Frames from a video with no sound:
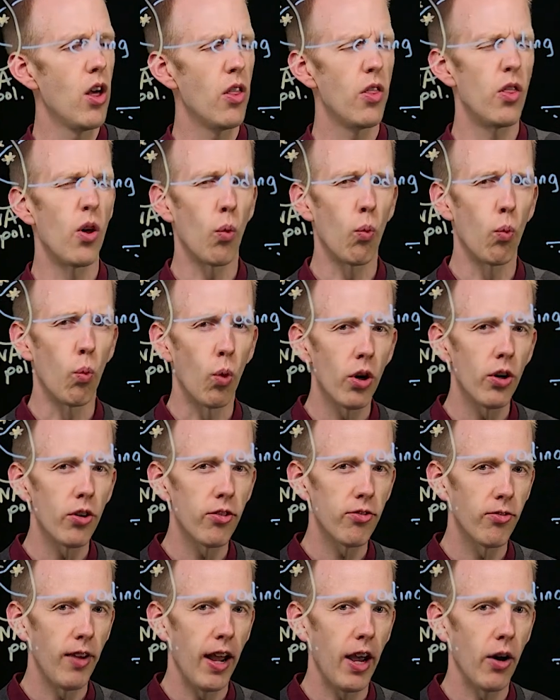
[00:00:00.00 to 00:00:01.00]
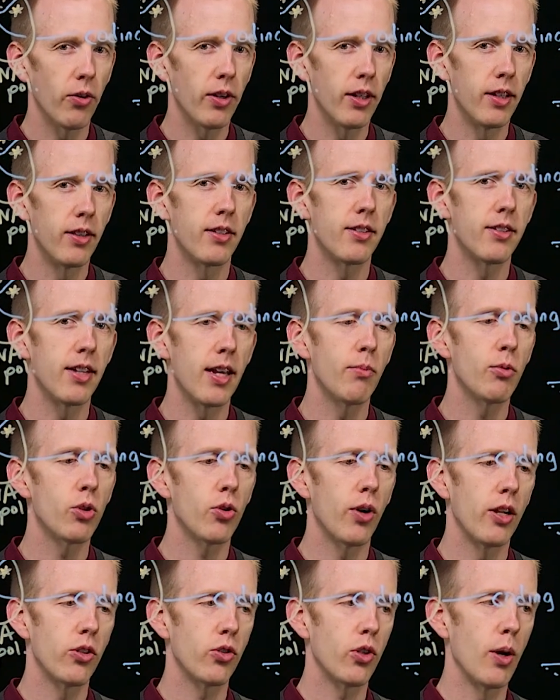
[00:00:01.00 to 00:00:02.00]
that weren't found in the same
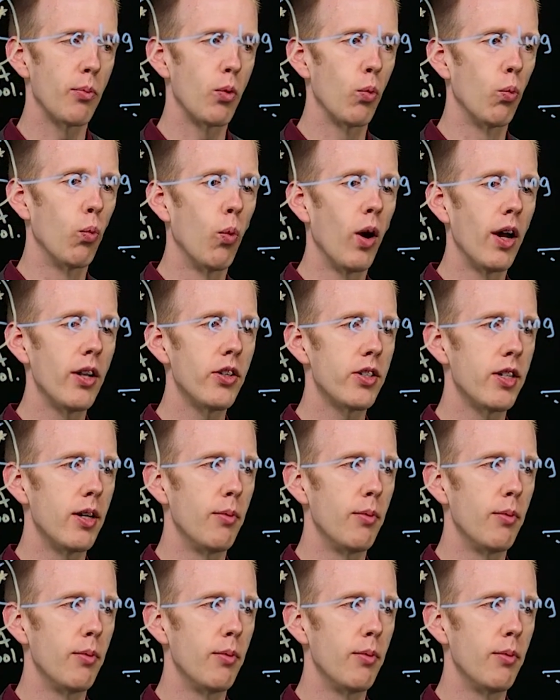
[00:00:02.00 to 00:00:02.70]
transcript once